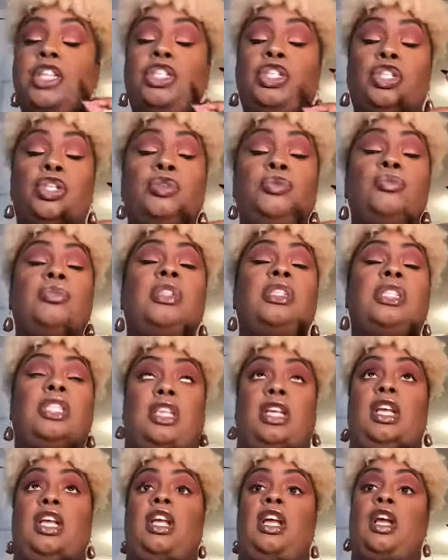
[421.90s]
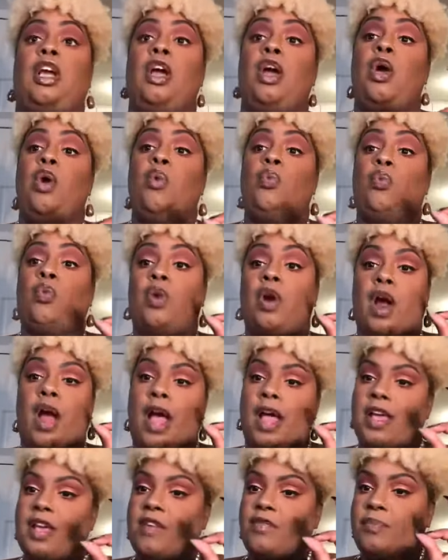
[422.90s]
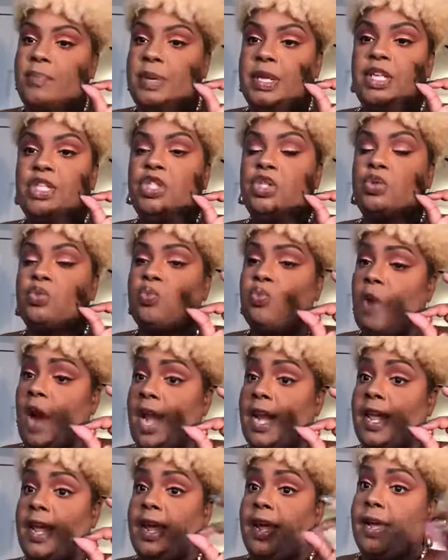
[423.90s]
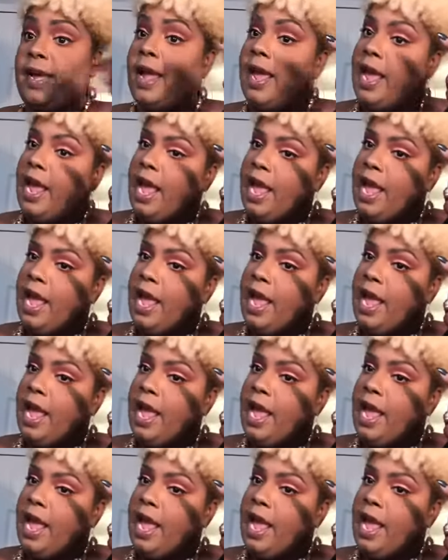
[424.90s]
to see where I have been sweating